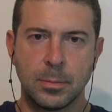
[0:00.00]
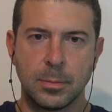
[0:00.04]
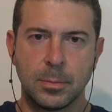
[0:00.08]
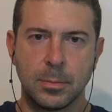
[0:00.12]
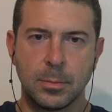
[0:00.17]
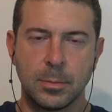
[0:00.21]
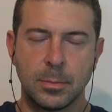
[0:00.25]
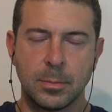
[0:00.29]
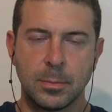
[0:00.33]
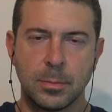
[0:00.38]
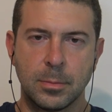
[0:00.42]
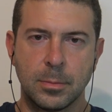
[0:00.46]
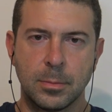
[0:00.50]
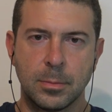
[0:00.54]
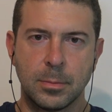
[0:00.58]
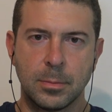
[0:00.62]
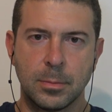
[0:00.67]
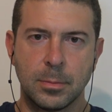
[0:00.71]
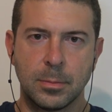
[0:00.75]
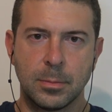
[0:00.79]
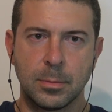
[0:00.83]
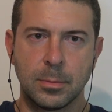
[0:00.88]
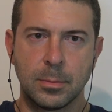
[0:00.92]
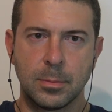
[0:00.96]

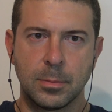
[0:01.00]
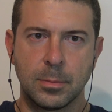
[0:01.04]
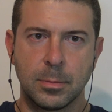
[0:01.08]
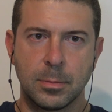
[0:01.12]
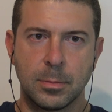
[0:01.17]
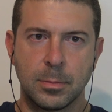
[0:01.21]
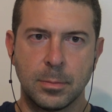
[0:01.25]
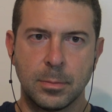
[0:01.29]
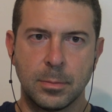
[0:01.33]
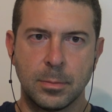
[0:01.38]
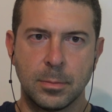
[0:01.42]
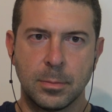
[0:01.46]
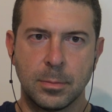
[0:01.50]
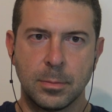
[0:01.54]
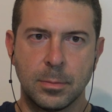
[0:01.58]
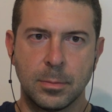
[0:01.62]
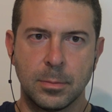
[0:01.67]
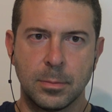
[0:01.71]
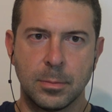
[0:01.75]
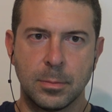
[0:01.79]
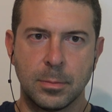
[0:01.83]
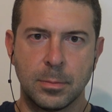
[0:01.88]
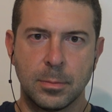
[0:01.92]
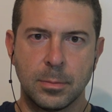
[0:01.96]

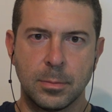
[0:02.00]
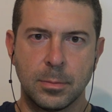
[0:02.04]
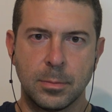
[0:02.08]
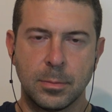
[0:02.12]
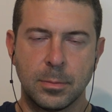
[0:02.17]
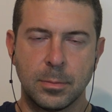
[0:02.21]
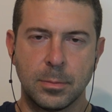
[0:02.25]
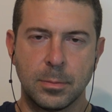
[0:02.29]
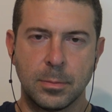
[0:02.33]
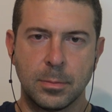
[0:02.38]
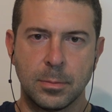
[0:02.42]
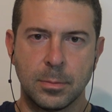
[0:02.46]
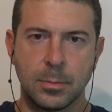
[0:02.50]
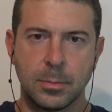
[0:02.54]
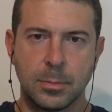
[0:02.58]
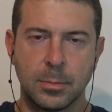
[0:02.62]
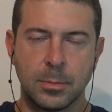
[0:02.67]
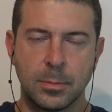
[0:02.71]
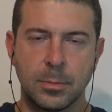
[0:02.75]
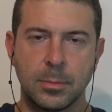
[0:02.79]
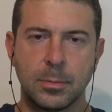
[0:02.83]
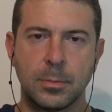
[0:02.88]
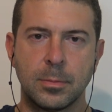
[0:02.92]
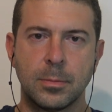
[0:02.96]

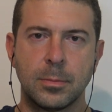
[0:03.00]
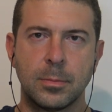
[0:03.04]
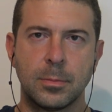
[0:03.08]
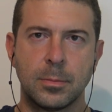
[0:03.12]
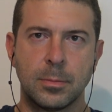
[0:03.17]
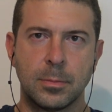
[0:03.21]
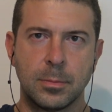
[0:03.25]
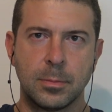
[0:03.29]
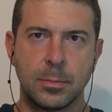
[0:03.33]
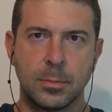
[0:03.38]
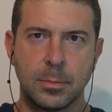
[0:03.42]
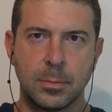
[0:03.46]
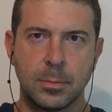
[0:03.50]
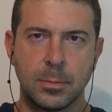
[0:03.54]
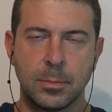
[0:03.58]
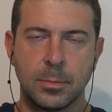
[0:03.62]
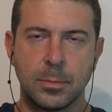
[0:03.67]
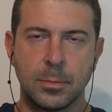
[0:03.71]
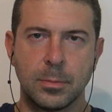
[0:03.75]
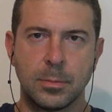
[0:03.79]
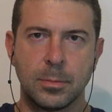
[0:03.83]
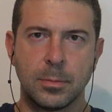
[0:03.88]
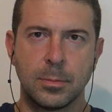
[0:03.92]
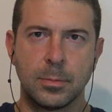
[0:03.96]

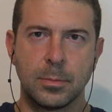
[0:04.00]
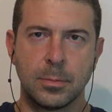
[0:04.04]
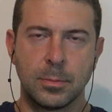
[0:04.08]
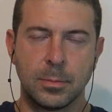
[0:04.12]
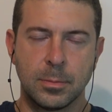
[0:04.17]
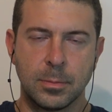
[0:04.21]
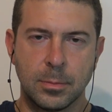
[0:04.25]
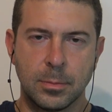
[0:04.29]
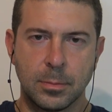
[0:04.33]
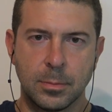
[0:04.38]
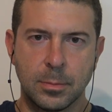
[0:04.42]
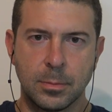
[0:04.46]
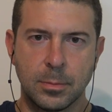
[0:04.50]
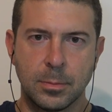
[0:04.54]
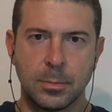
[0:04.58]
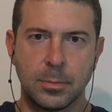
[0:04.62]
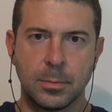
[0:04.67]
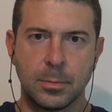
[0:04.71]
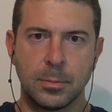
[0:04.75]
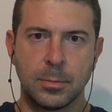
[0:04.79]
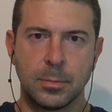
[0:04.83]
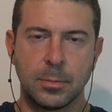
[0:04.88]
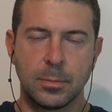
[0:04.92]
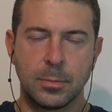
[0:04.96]

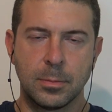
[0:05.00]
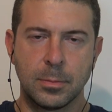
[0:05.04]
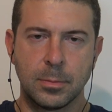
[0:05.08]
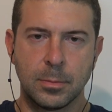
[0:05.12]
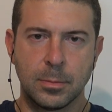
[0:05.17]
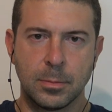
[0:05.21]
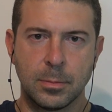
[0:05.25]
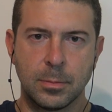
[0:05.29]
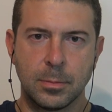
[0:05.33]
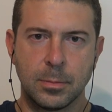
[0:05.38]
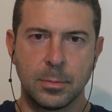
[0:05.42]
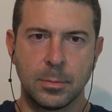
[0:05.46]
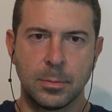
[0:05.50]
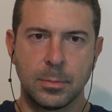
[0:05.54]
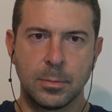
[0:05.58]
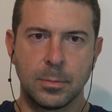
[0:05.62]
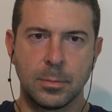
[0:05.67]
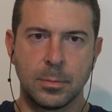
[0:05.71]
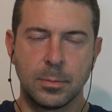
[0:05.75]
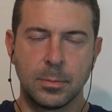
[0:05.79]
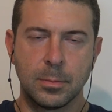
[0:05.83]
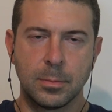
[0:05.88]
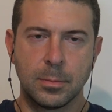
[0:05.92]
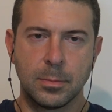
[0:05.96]

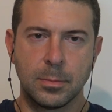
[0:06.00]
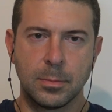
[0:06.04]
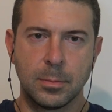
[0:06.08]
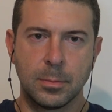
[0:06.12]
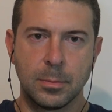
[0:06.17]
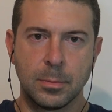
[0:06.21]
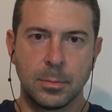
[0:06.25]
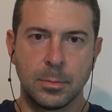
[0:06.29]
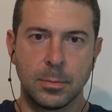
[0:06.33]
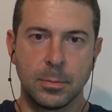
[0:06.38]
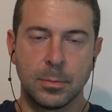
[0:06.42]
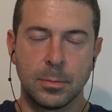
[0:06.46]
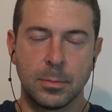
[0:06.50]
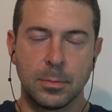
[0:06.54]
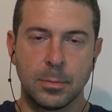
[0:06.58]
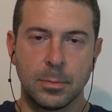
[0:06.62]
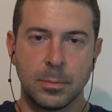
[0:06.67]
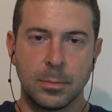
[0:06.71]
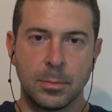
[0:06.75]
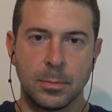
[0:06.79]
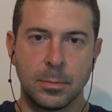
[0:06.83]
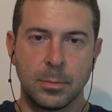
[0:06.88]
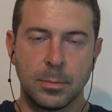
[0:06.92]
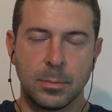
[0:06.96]

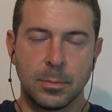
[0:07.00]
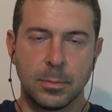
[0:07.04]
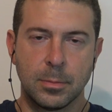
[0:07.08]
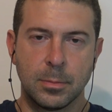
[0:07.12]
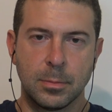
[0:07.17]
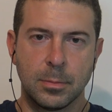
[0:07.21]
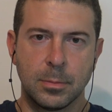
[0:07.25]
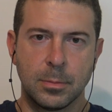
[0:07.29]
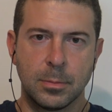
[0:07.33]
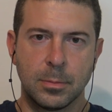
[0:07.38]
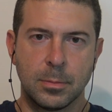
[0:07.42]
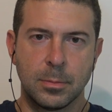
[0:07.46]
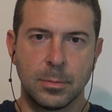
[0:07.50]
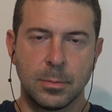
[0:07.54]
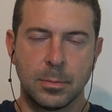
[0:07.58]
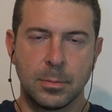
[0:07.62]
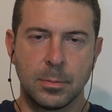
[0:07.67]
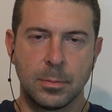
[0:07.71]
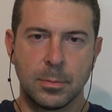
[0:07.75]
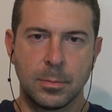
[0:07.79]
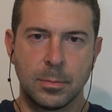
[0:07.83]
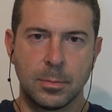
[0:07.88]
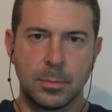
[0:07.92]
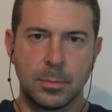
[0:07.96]
This person isn't speaking.